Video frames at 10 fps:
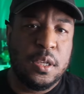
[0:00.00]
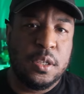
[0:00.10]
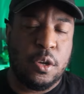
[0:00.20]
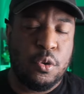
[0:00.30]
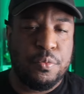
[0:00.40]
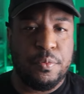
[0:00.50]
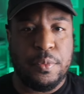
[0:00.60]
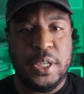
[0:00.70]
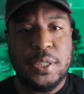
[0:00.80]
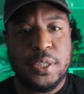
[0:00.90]
So
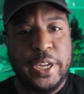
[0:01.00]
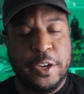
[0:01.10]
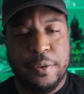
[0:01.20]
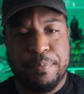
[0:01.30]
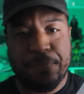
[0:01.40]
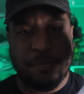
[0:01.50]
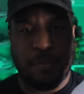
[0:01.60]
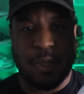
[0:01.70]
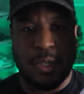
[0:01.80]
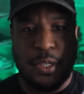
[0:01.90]
this sneaker
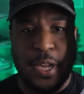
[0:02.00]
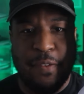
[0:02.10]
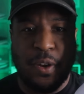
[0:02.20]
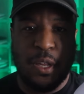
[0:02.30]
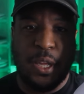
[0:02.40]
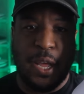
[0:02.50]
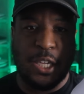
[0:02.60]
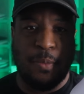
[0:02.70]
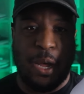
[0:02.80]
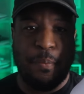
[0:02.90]
definitely
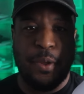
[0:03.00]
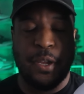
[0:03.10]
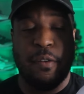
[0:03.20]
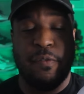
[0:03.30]
has my pick